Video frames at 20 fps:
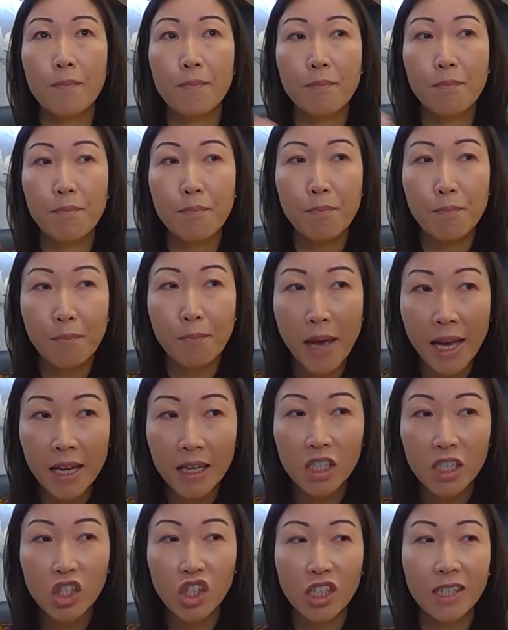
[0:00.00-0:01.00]

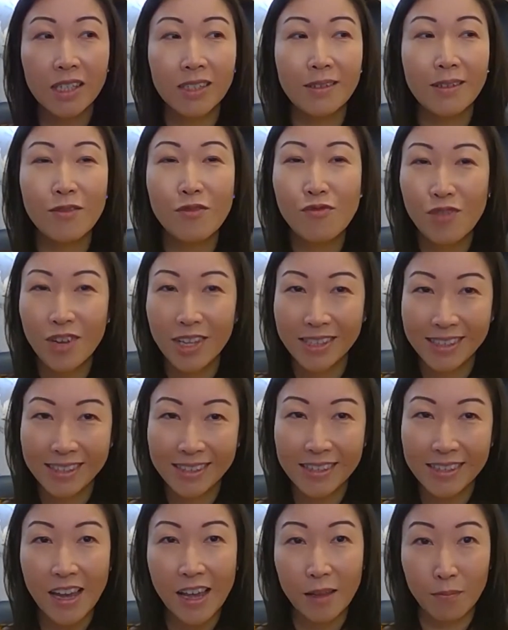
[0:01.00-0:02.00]
managing risks
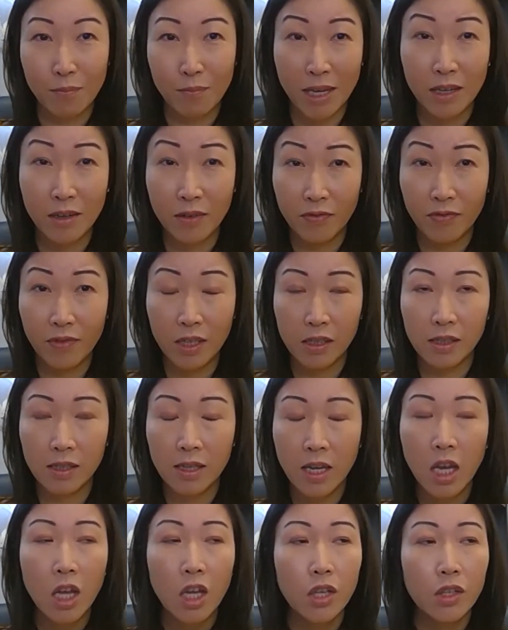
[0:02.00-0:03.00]
and benefits.
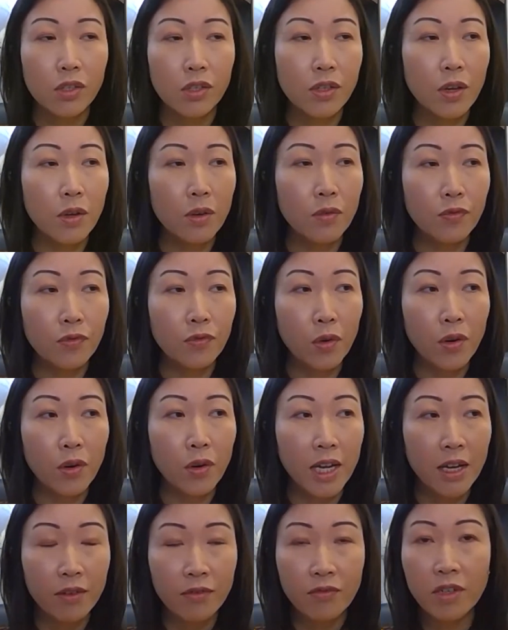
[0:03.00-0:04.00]
So for
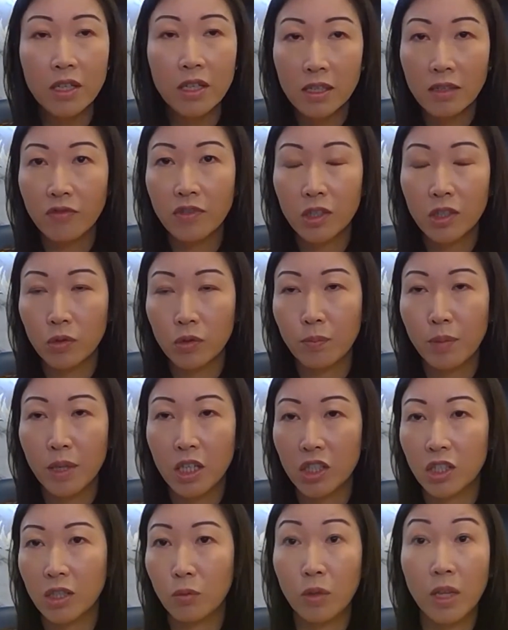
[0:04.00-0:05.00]
every individual
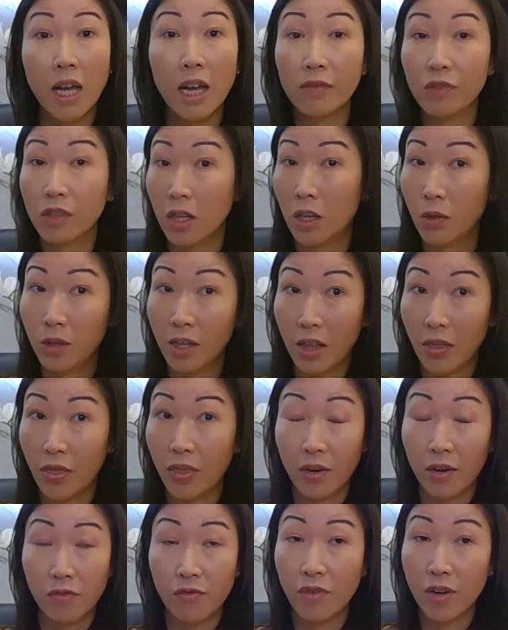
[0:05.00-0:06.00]
patient, we'll have to look at
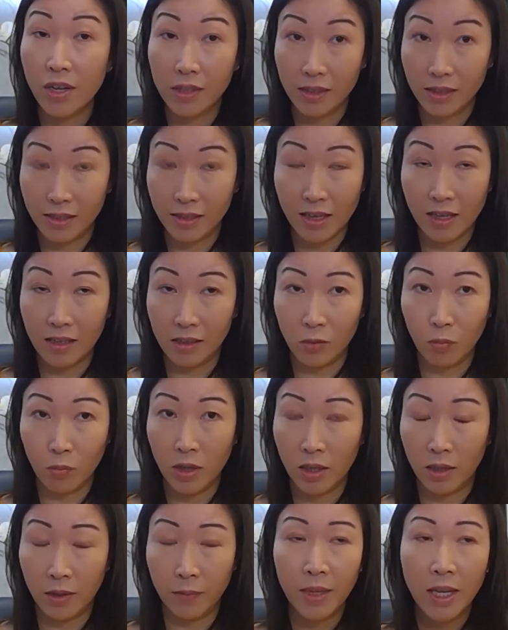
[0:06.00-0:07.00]
their risks as
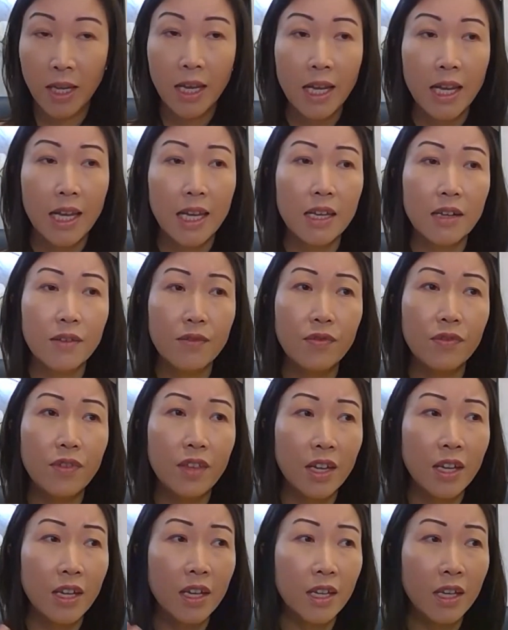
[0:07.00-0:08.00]
well. If
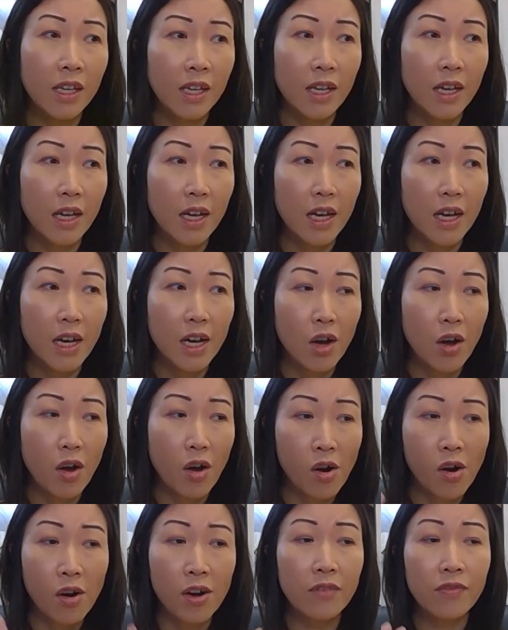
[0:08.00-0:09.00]
they
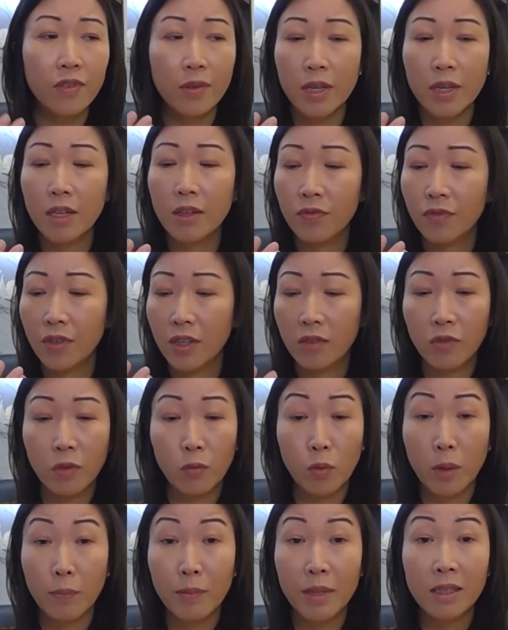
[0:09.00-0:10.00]
are, if, if, if a
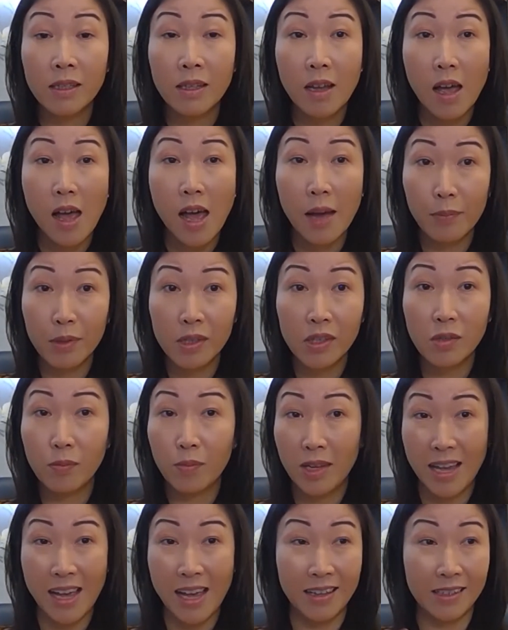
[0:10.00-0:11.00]
woman happens to
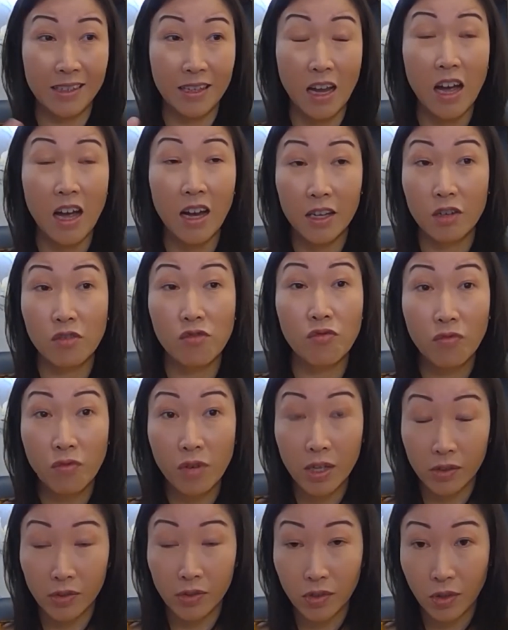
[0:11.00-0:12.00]
be at a higher
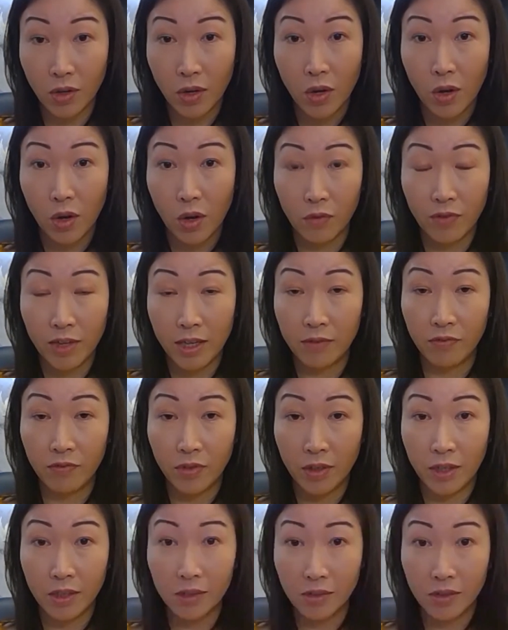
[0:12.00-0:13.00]
risk of
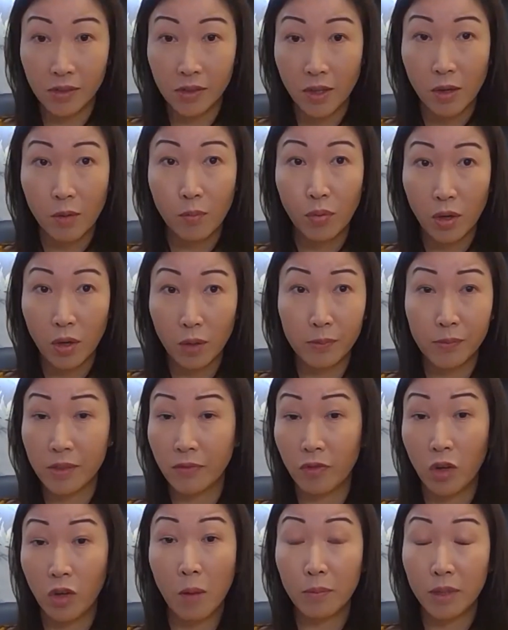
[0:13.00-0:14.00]
adverse problems of
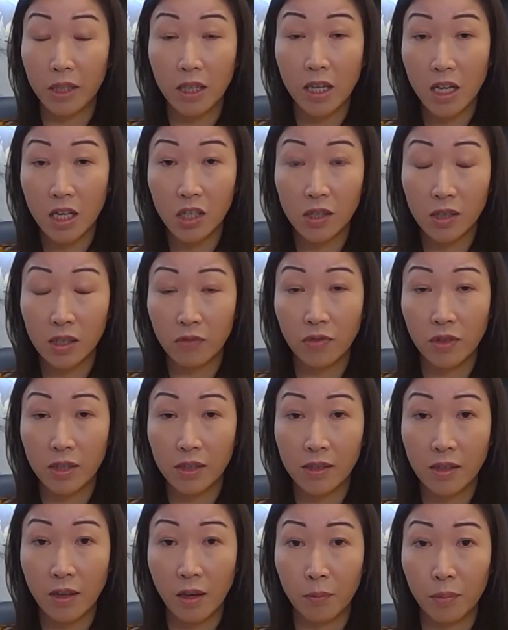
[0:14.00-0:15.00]
complications, for
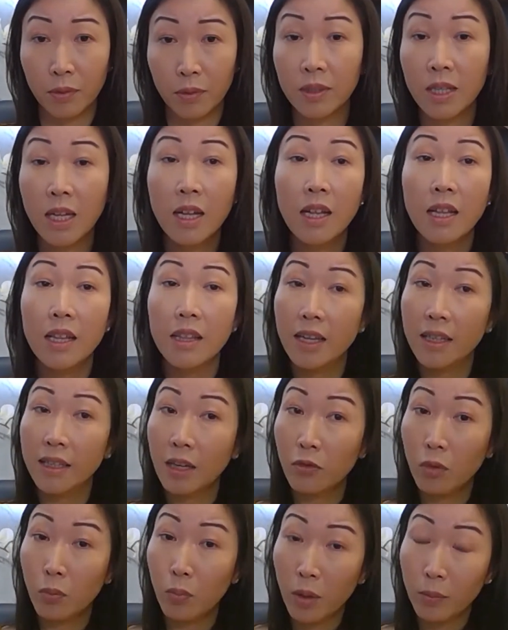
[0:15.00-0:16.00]
example, then I
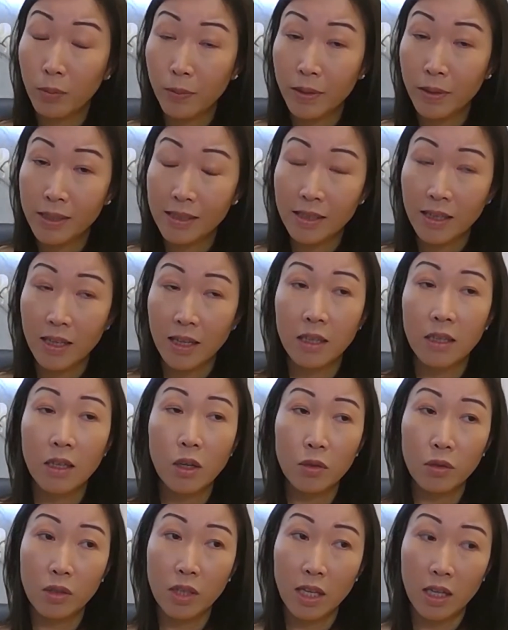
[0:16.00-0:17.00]
would probably say,
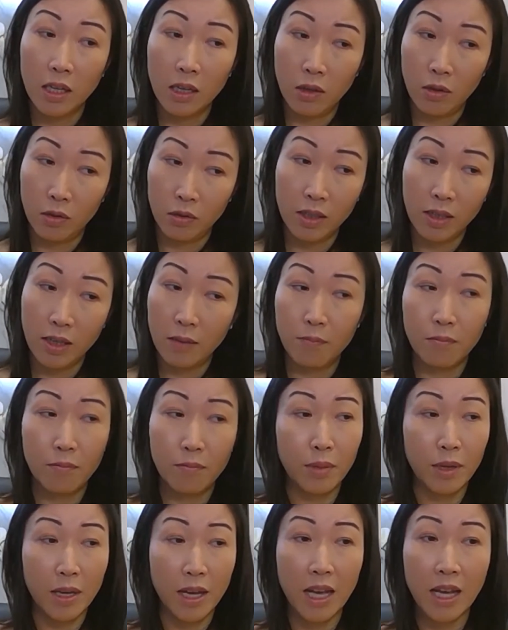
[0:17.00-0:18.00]
okay, look,
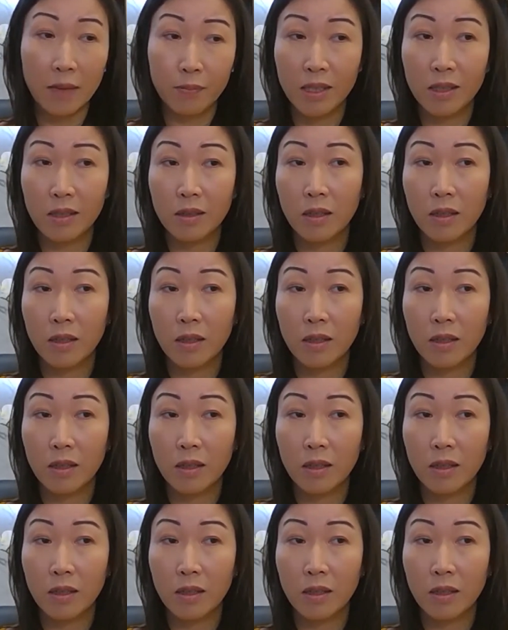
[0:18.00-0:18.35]
perhaps